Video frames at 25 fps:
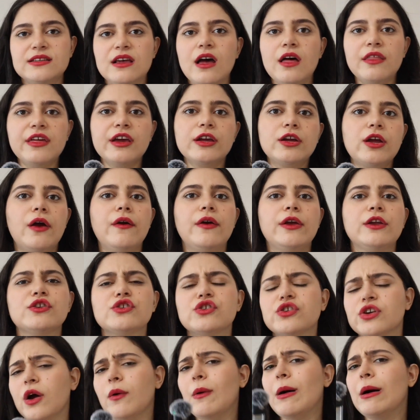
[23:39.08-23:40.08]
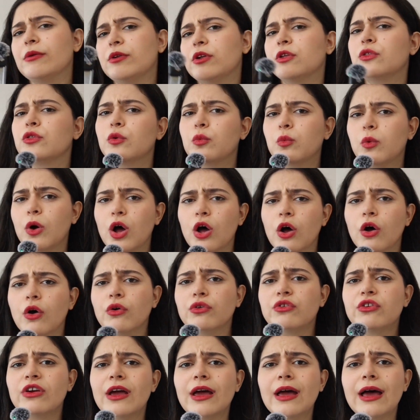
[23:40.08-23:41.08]
are they're going to go out in the
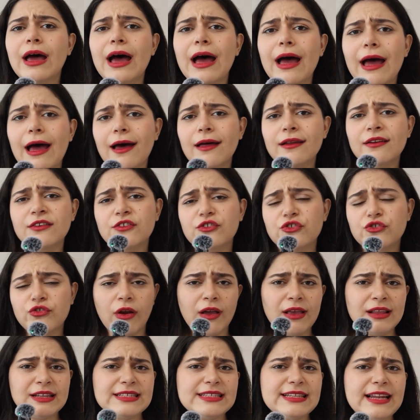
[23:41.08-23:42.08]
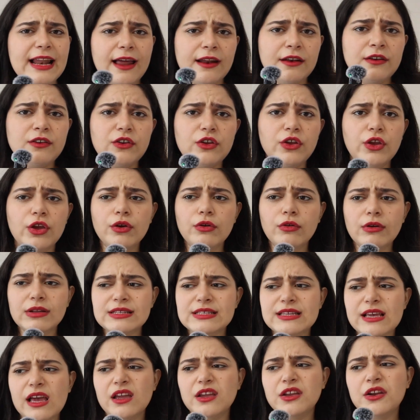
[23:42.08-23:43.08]
world and try and slander you and
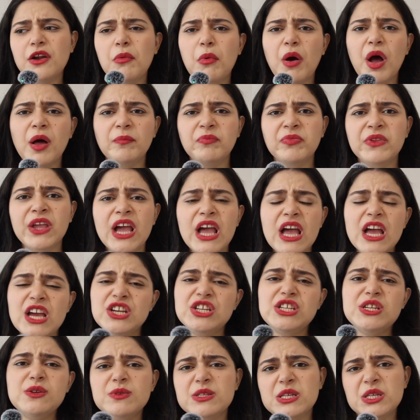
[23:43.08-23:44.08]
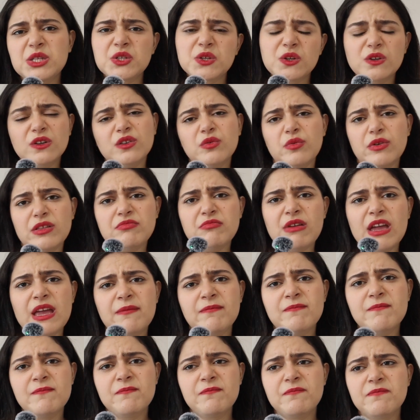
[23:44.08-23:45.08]
say, you know what? She was in school with
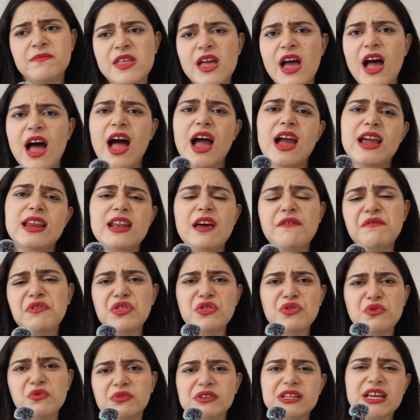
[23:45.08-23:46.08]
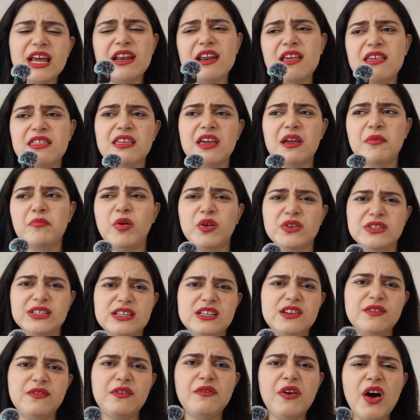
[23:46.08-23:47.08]
me. I never thought anything
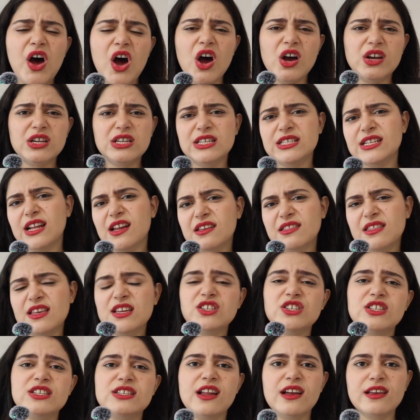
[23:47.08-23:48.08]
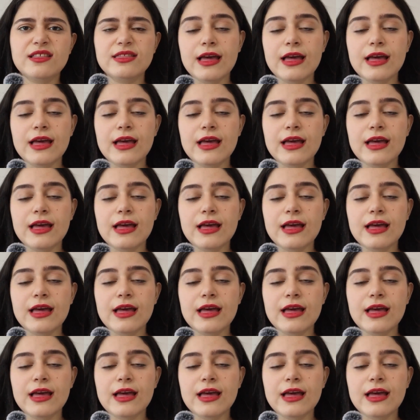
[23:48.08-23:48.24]
positive of her. She's like this, she's like